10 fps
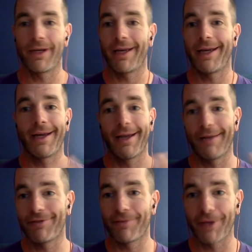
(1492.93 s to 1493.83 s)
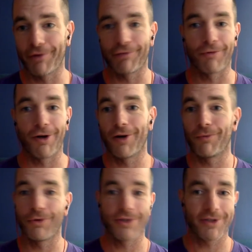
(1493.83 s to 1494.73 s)
and if something goes wrong,
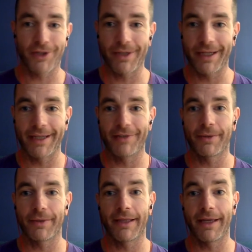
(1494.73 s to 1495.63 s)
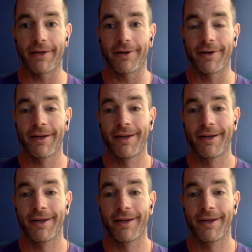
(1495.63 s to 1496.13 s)
we'll just go dig into it later,